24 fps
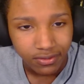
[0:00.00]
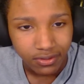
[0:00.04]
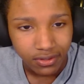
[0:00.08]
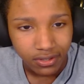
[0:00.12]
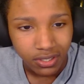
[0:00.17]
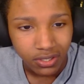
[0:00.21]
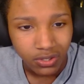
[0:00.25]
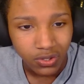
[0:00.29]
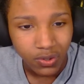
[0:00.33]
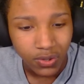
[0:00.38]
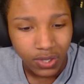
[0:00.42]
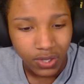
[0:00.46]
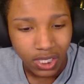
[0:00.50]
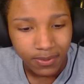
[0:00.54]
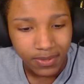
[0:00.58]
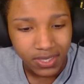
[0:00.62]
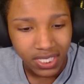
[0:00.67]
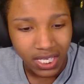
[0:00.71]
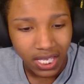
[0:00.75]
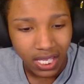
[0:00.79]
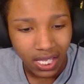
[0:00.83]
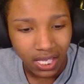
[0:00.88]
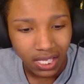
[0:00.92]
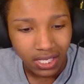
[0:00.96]
You know what I'm
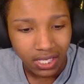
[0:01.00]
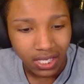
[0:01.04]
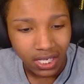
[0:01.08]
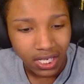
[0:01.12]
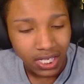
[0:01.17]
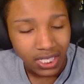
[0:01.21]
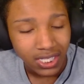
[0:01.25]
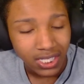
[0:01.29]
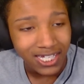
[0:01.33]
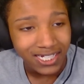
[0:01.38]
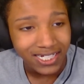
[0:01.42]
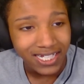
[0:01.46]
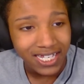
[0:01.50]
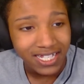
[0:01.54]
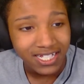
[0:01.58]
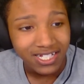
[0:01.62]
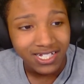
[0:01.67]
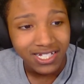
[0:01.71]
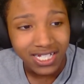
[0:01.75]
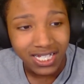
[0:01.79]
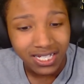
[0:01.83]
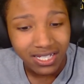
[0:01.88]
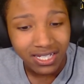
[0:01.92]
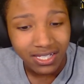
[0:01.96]
saying? Like, that's
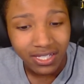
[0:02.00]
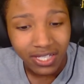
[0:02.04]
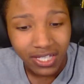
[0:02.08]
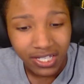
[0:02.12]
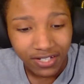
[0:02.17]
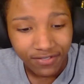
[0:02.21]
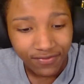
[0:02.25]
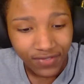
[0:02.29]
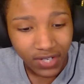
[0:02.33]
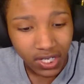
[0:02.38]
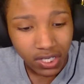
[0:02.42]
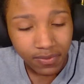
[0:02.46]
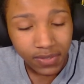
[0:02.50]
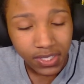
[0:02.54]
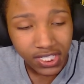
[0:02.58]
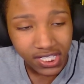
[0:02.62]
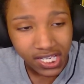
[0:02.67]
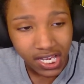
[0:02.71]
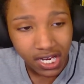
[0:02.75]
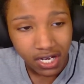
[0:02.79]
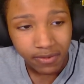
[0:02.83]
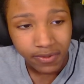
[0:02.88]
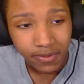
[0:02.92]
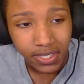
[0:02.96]
generally a very
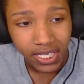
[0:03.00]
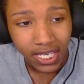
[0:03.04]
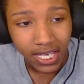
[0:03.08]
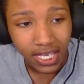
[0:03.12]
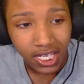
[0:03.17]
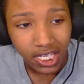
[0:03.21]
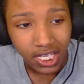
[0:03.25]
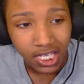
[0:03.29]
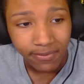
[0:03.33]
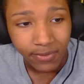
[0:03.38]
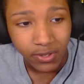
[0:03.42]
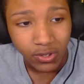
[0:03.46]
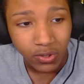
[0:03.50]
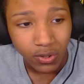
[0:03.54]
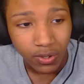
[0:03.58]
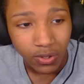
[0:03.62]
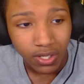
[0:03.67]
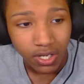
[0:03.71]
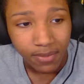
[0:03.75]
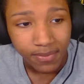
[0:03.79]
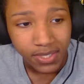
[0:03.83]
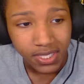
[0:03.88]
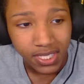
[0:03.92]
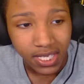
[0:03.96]
scary game. You know what
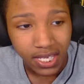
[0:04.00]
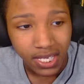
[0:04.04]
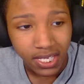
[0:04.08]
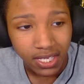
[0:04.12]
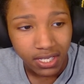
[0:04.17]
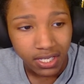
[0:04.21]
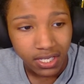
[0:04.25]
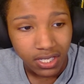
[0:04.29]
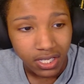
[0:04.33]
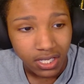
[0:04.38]
I'm saying?